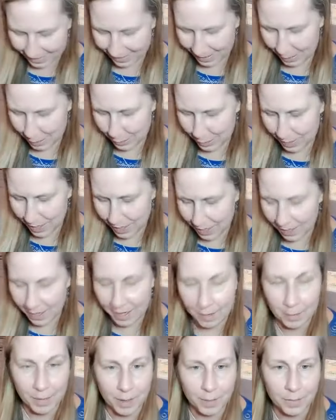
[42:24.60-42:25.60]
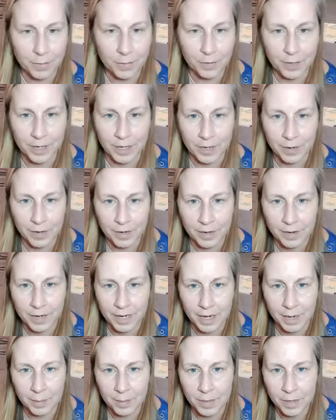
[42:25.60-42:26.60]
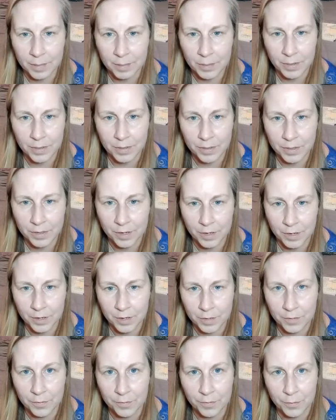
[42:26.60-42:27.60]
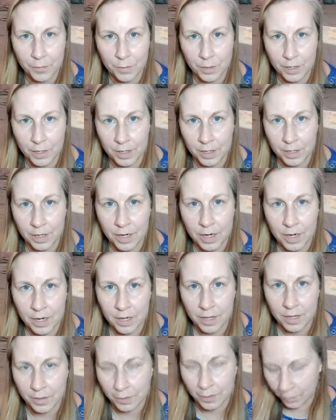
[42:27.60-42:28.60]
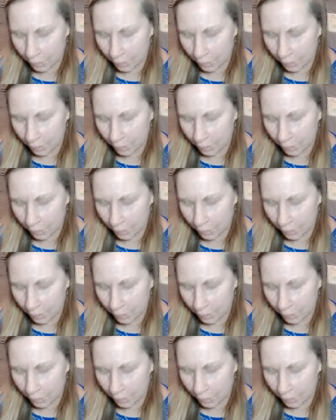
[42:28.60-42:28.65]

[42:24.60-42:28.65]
That's why it came up for you. All right, I'm going to pull a card for the